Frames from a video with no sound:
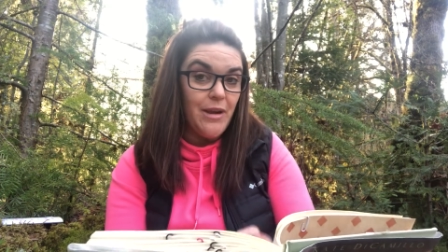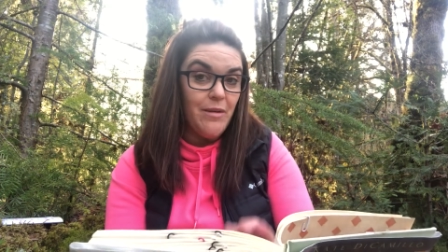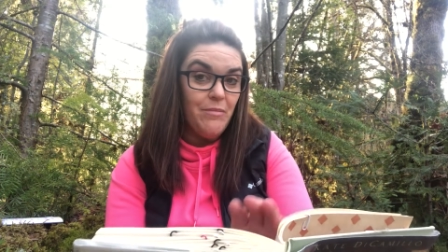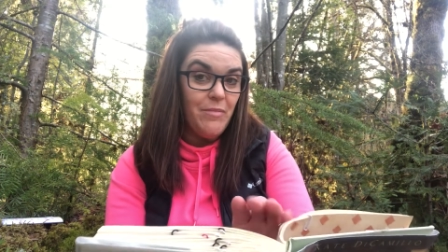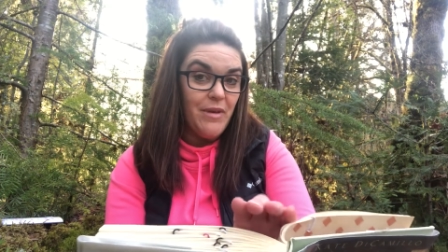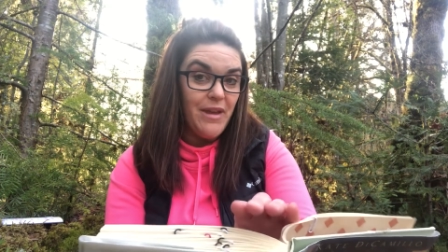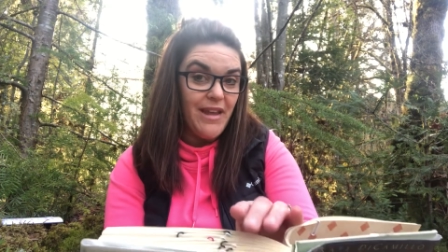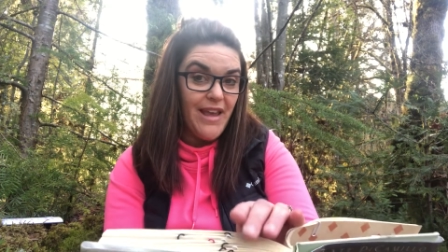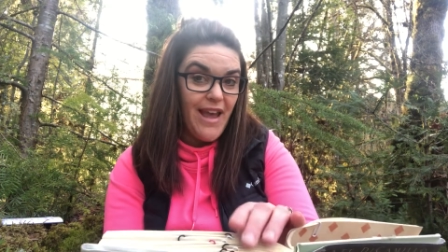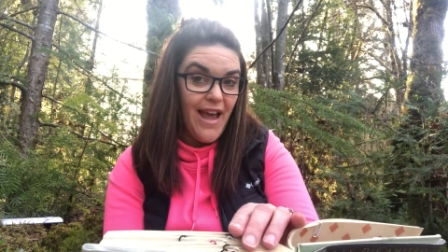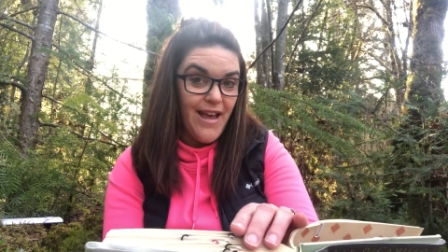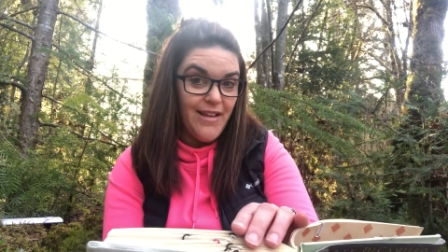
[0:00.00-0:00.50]

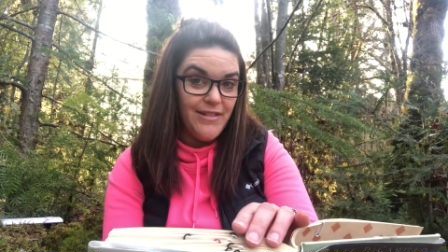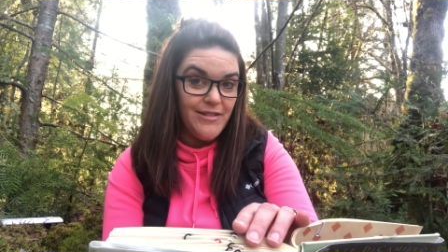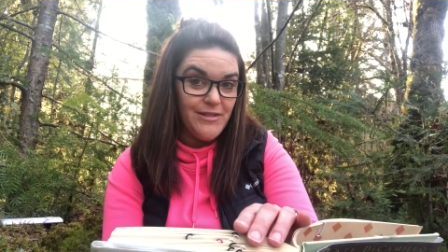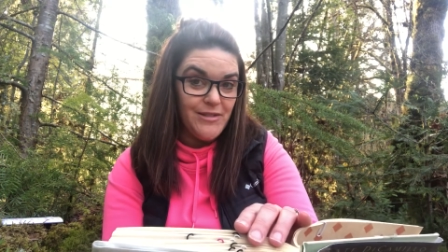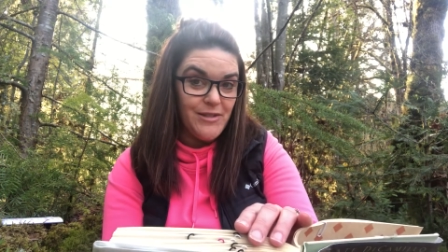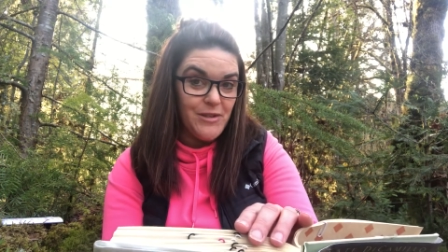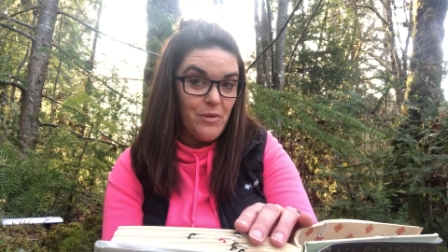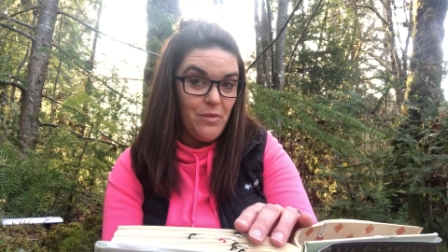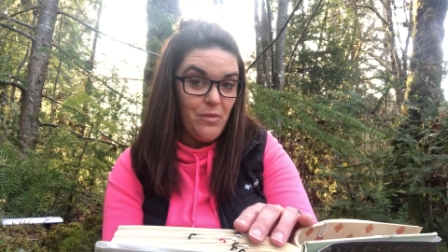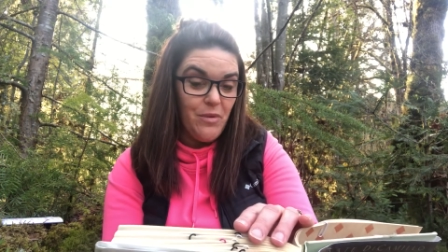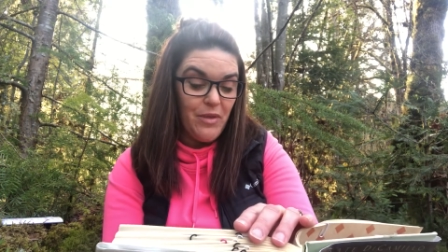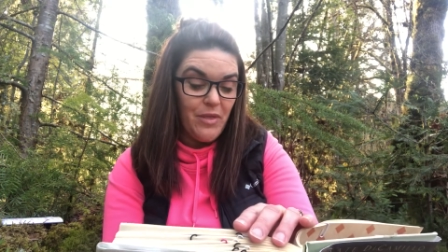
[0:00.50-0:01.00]
begins
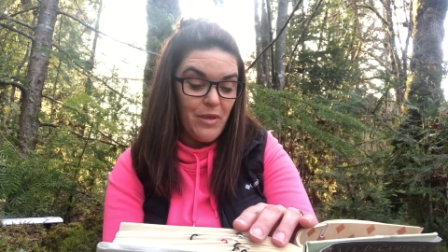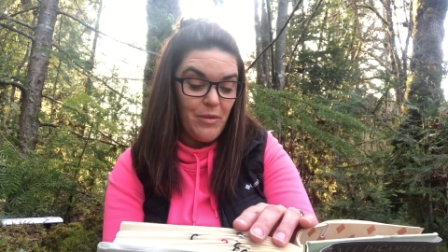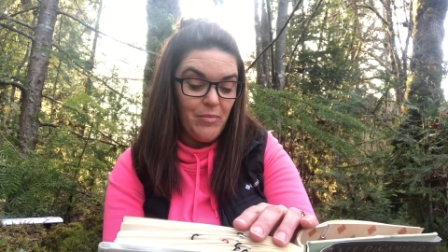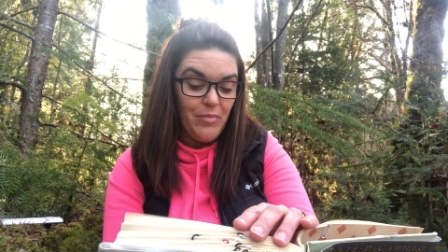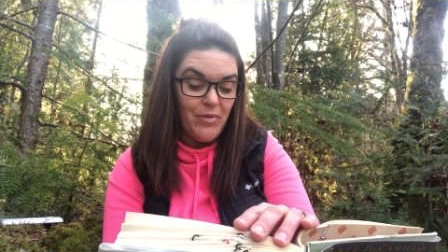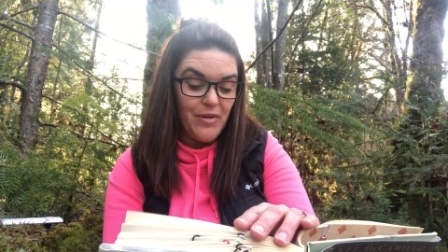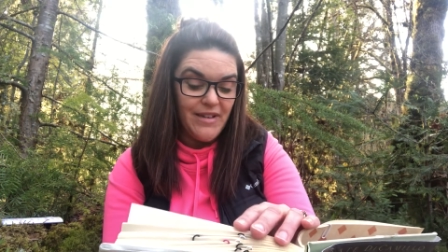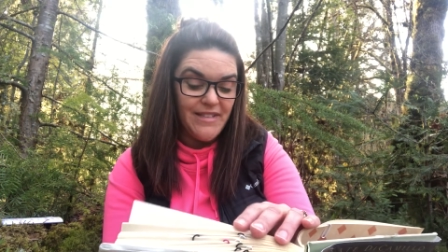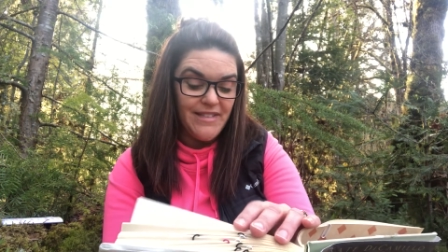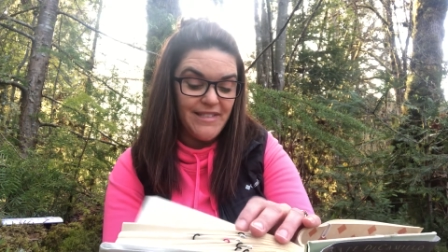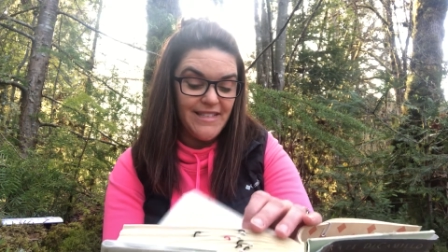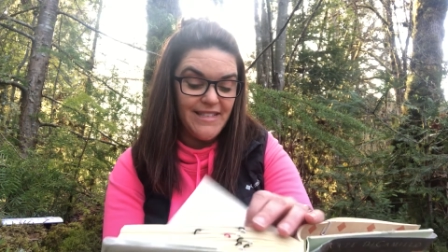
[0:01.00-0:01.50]
with a
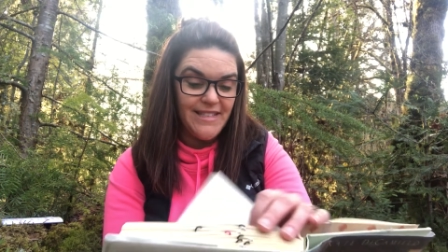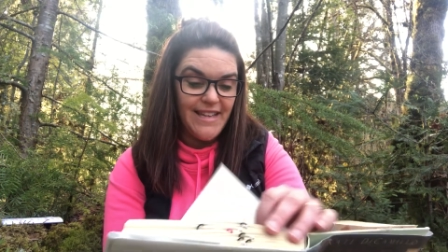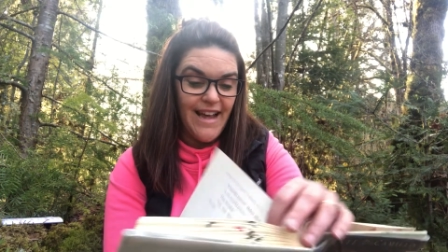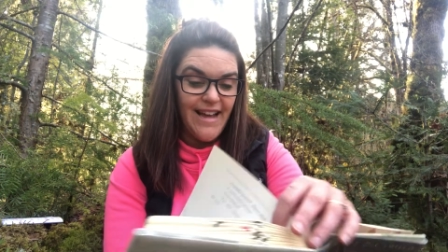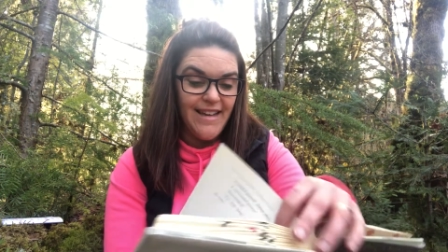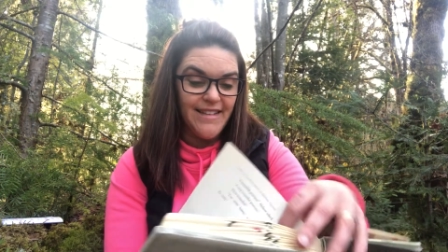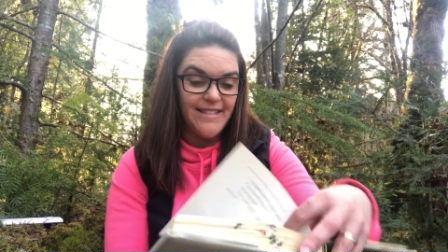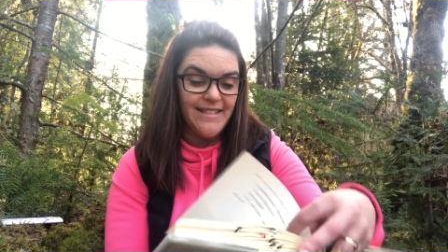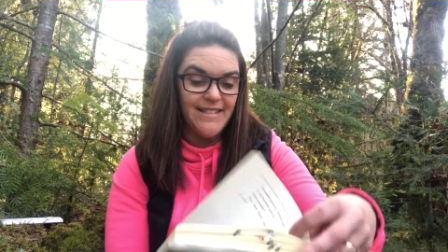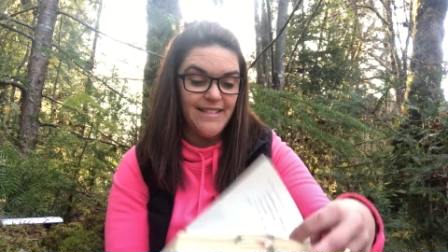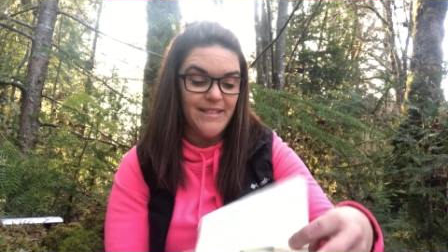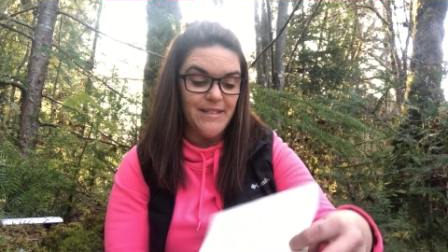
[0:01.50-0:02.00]

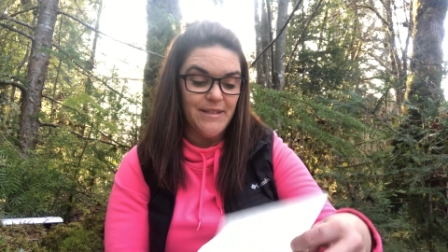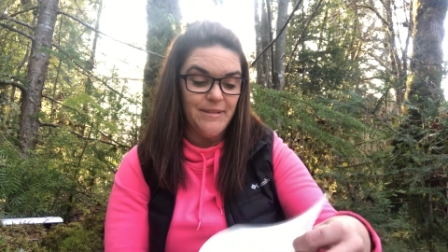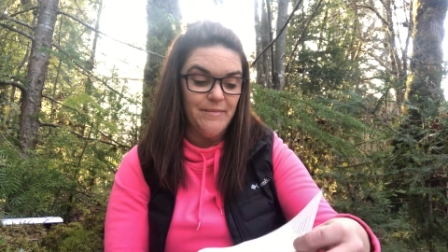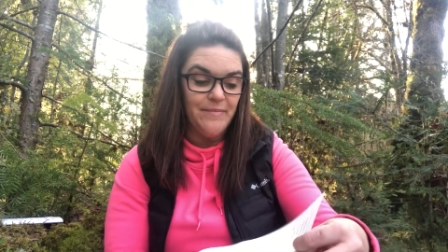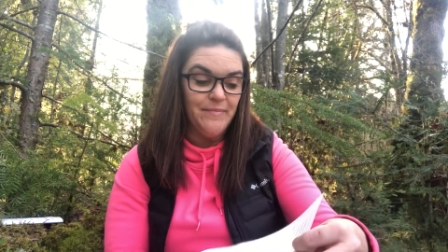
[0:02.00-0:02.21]
princess.